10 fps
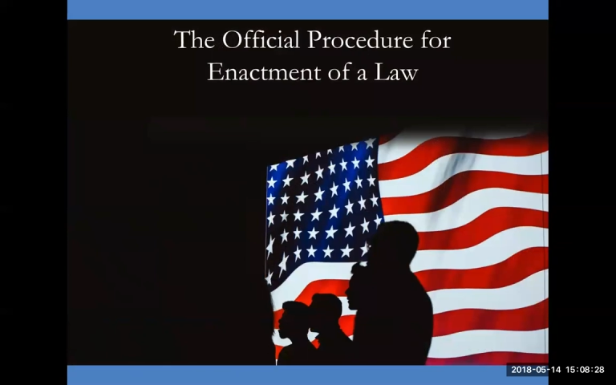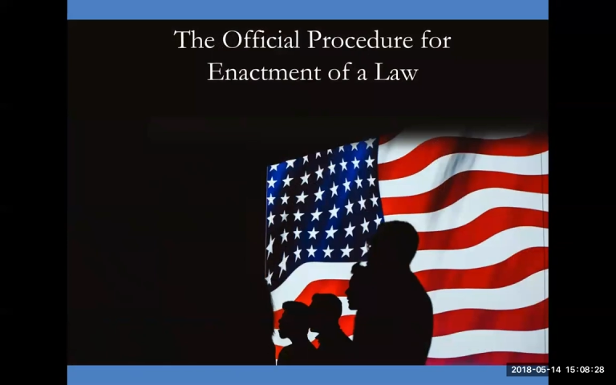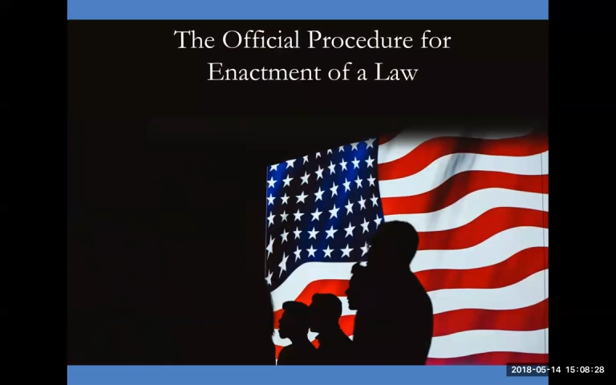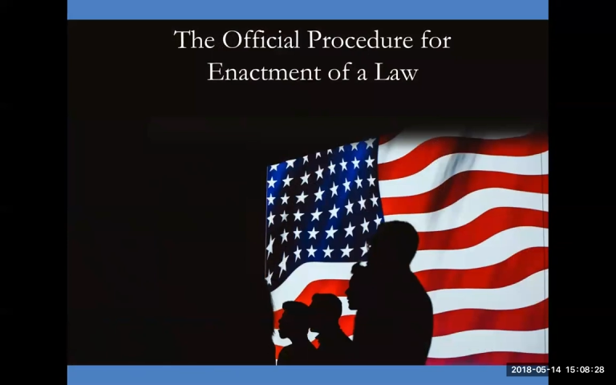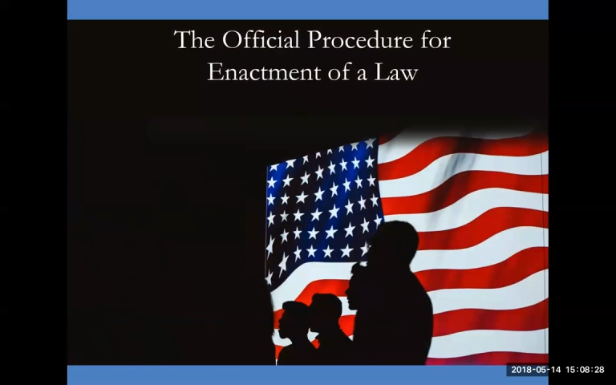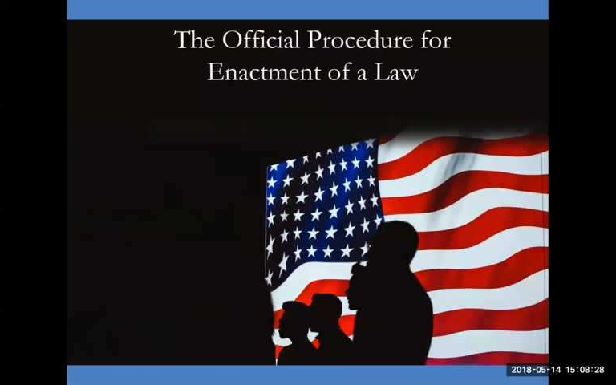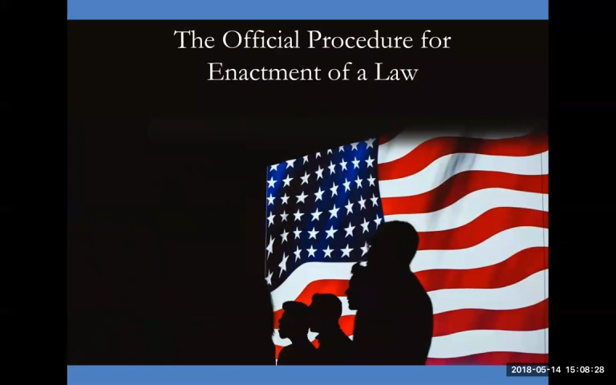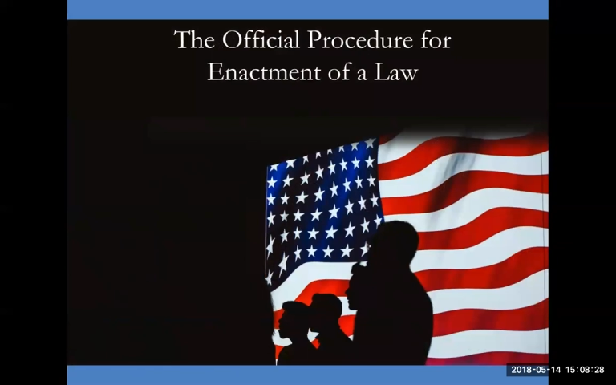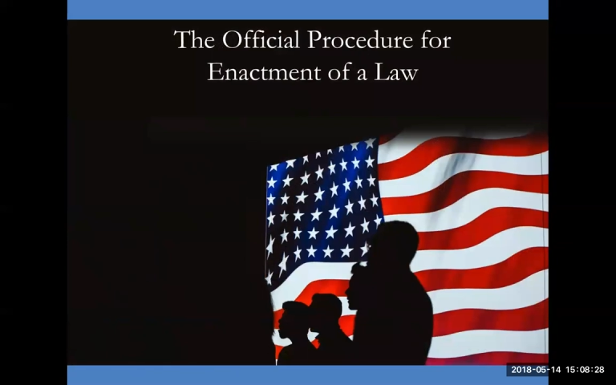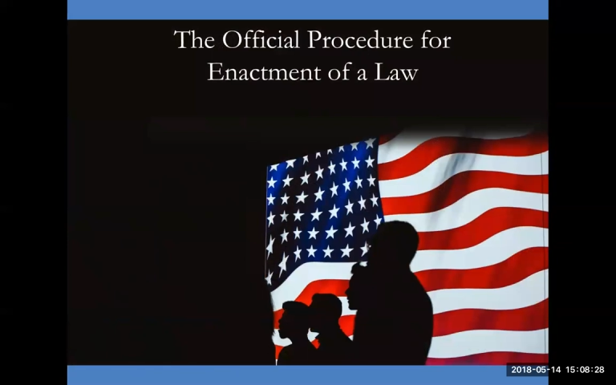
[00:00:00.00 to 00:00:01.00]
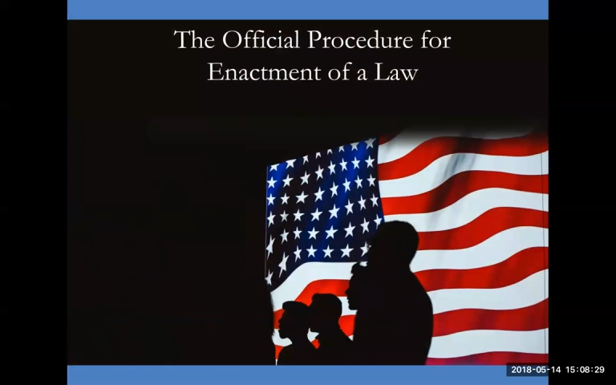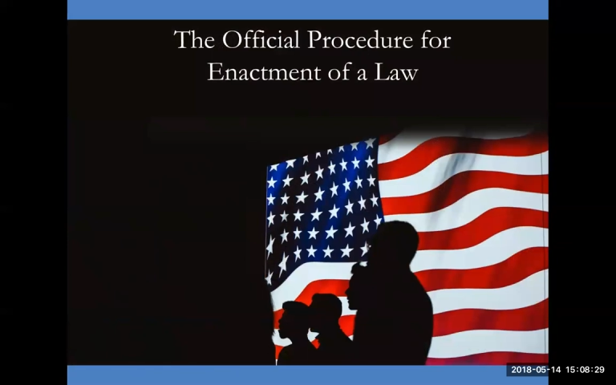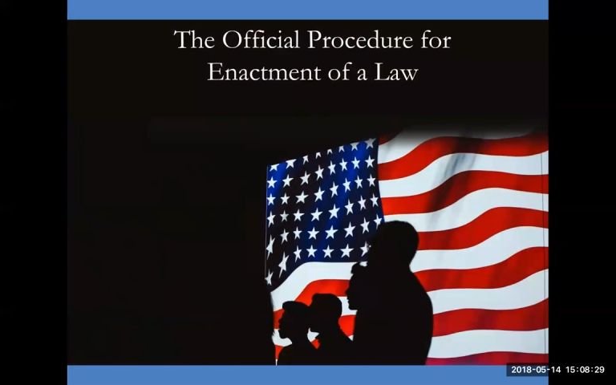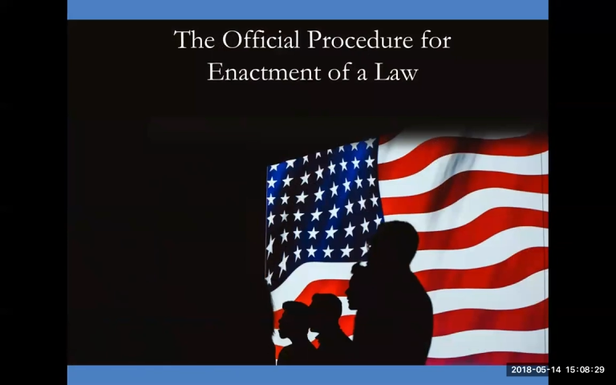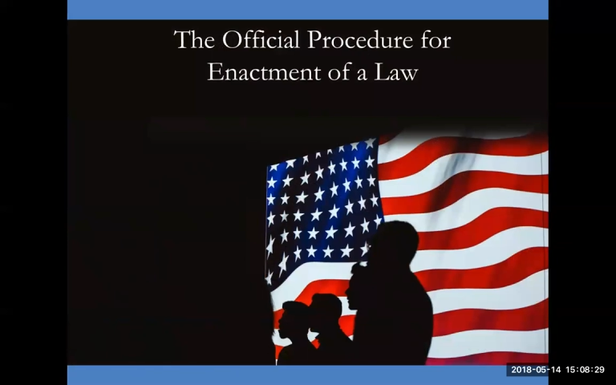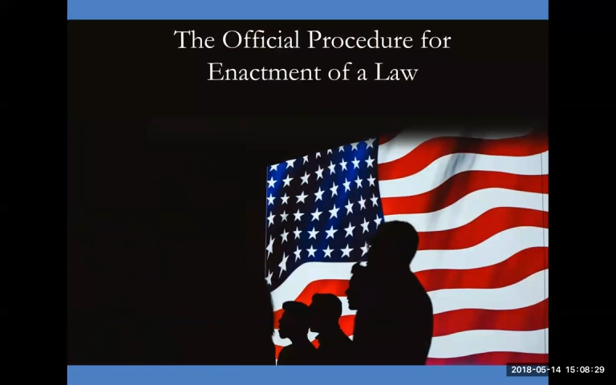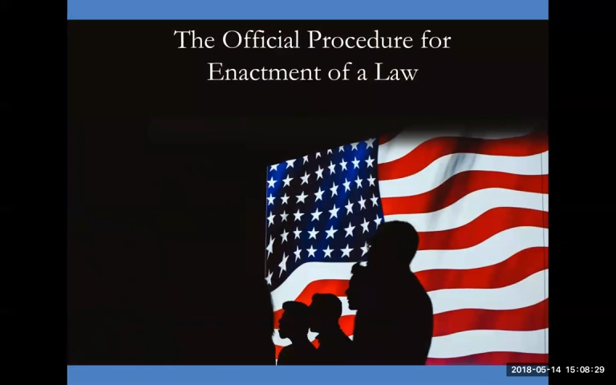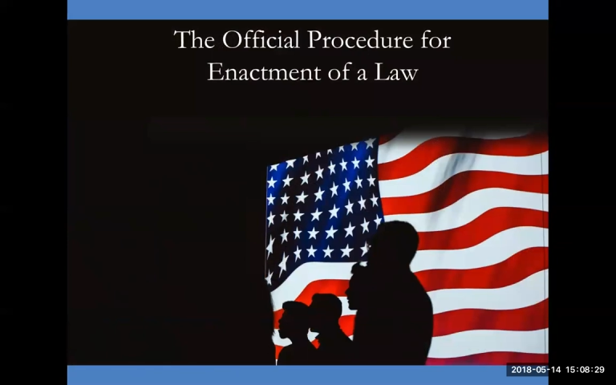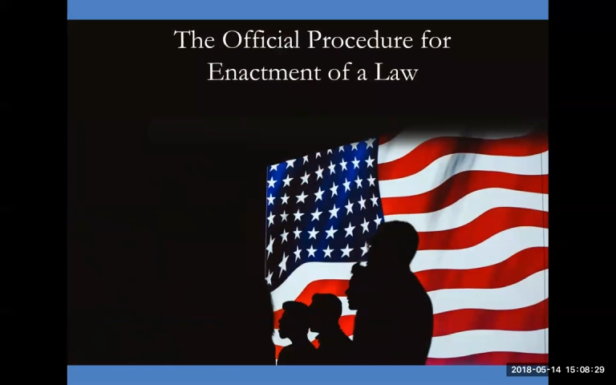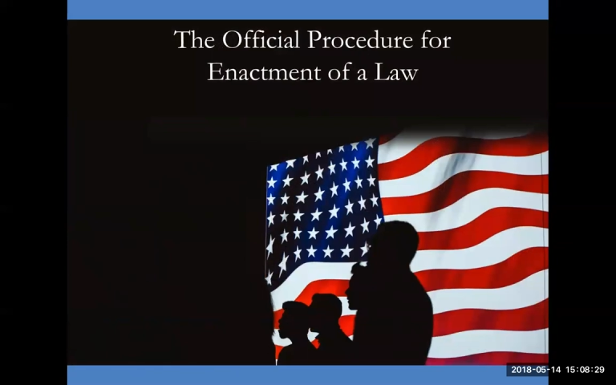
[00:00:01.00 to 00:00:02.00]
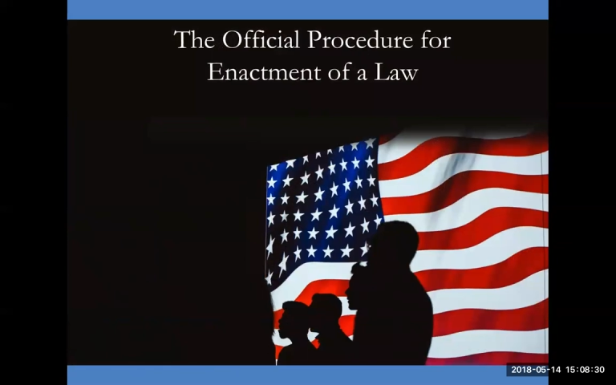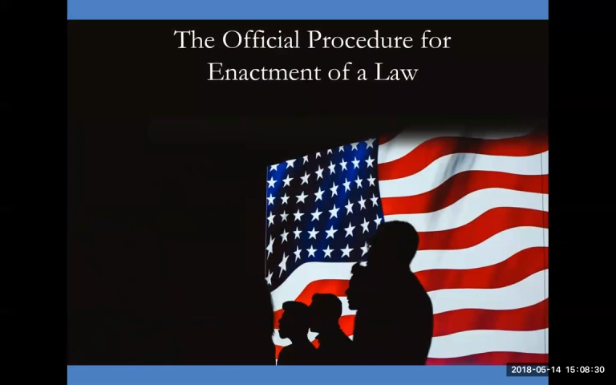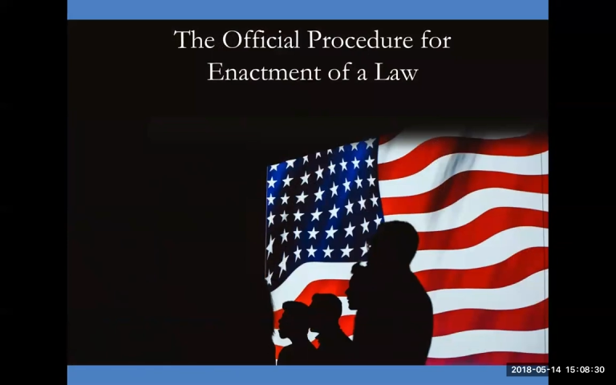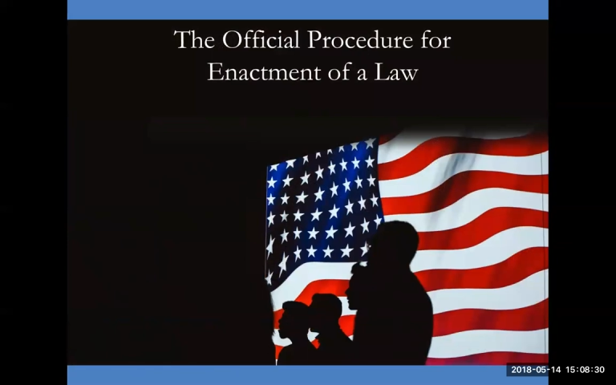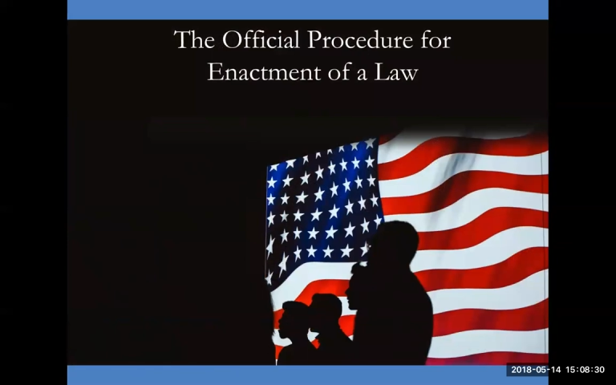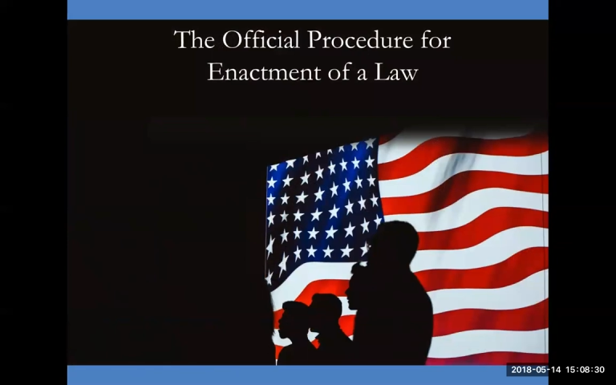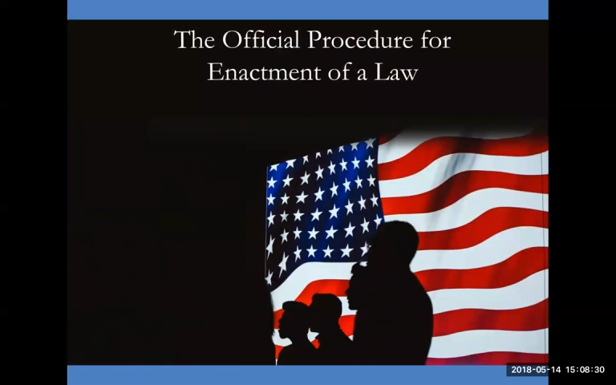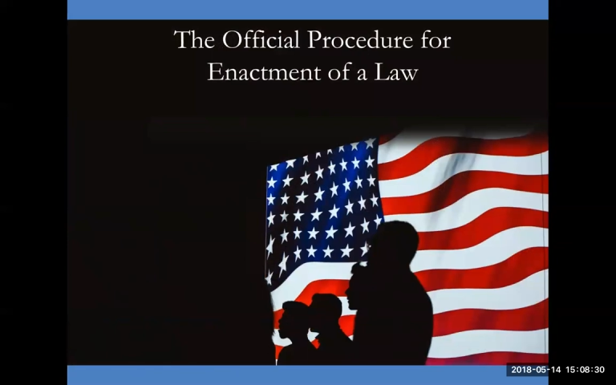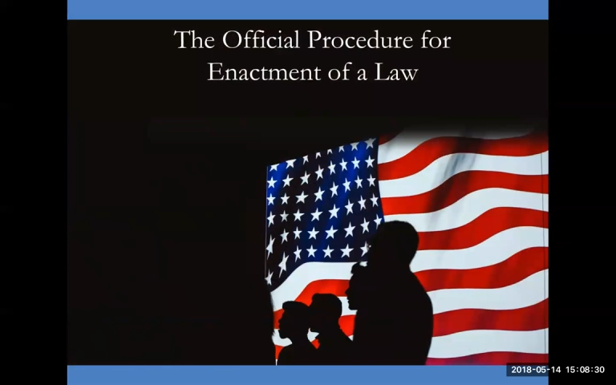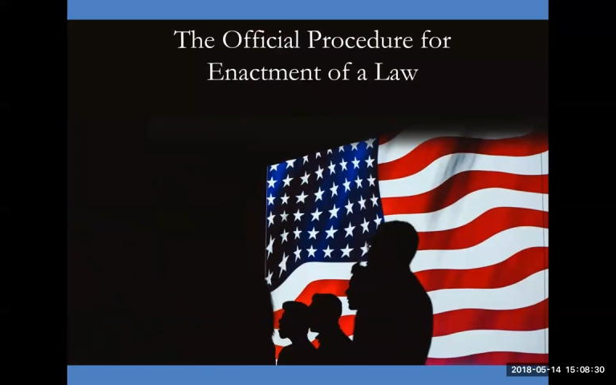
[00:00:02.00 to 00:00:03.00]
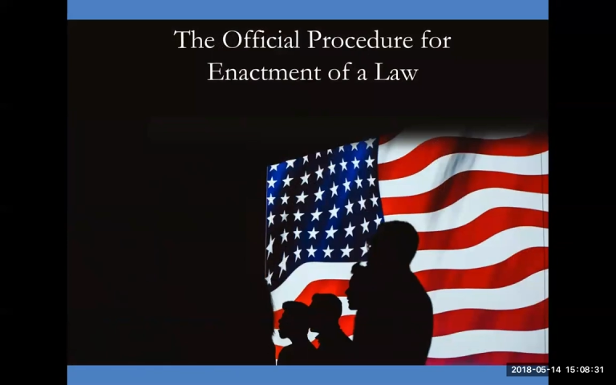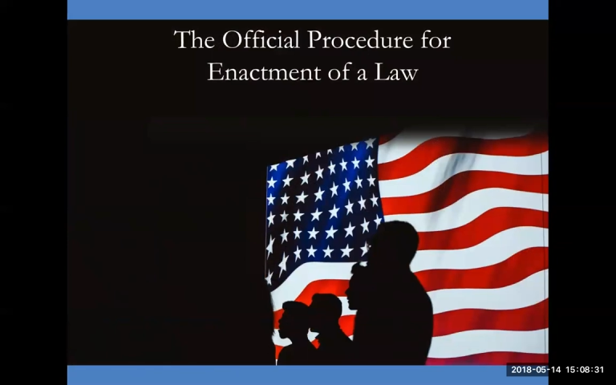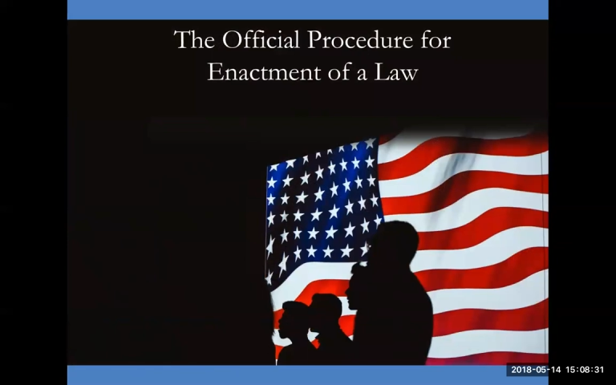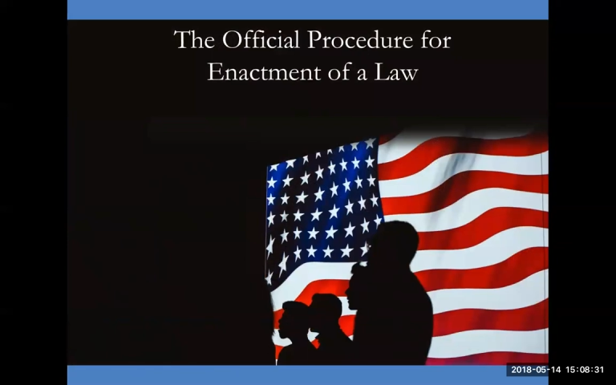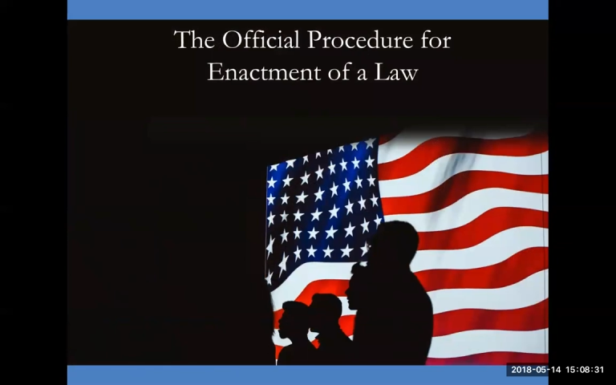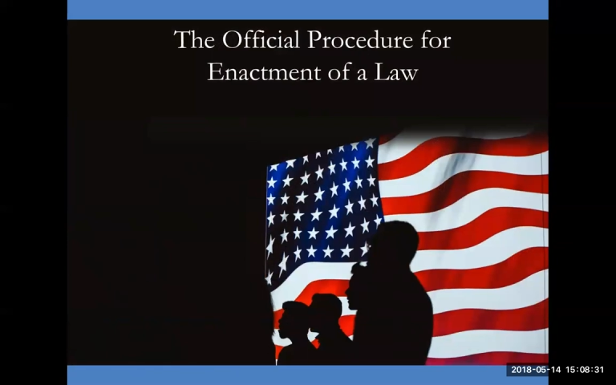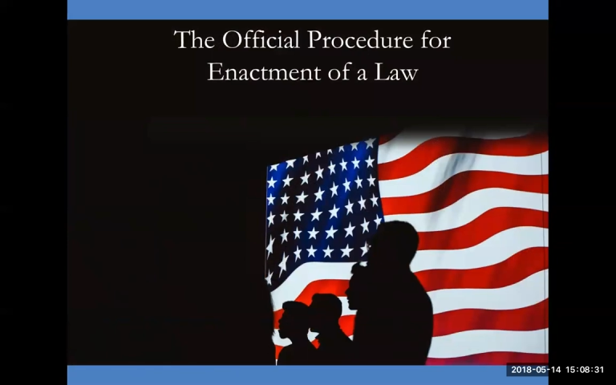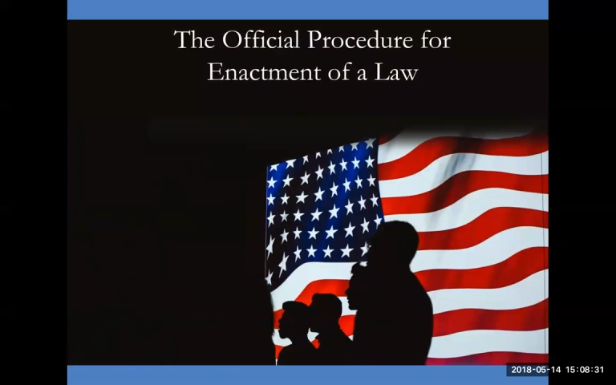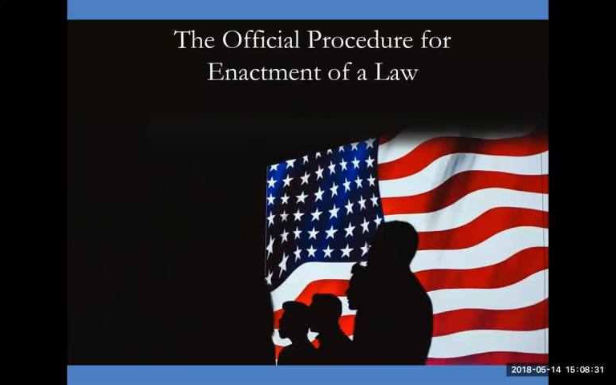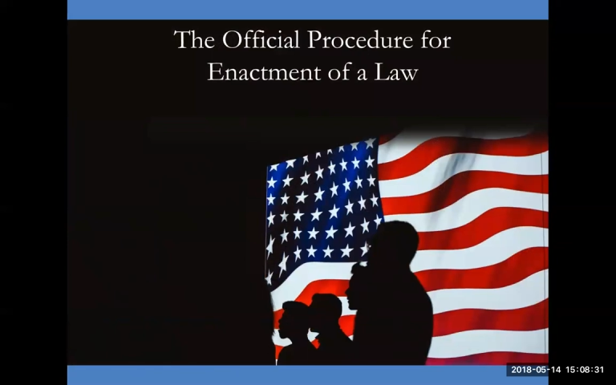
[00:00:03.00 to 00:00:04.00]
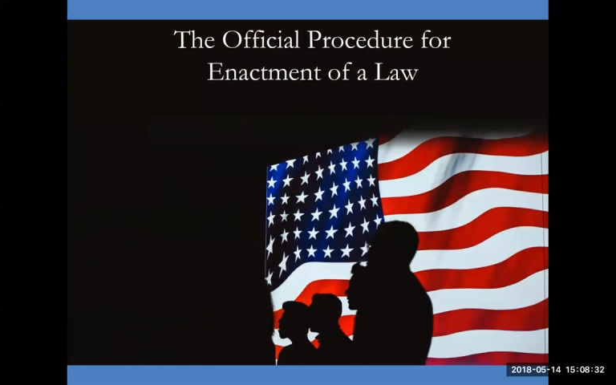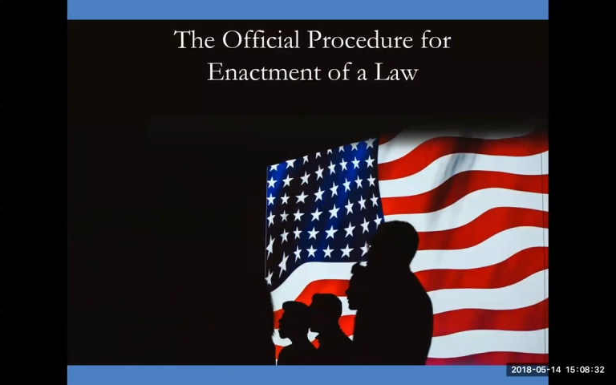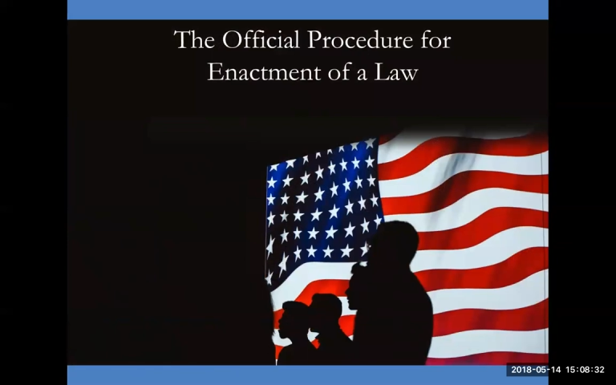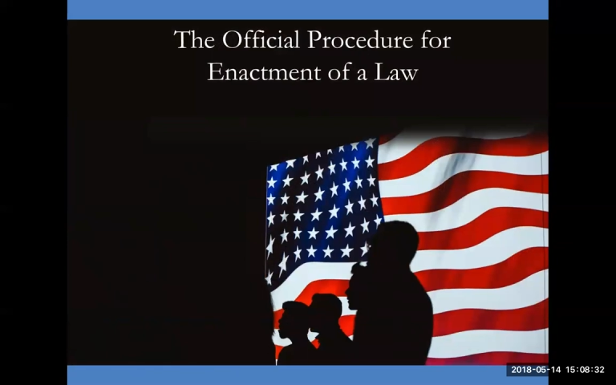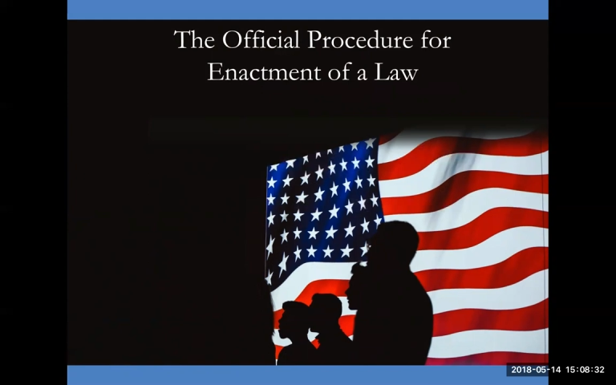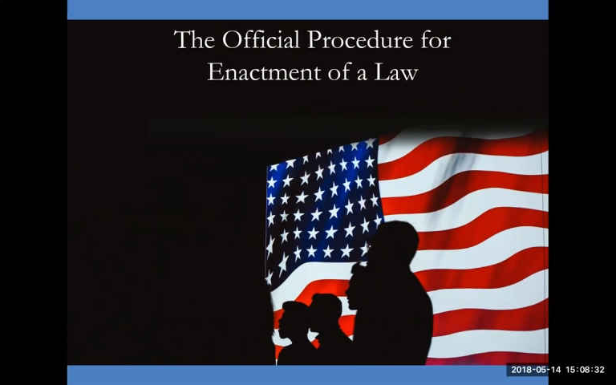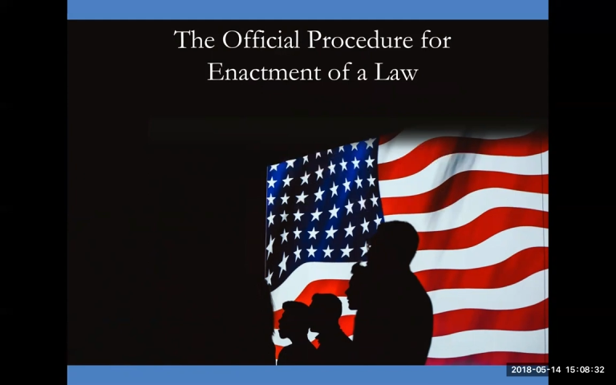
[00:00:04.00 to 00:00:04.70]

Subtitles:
No face is visible, so there are no lips to read.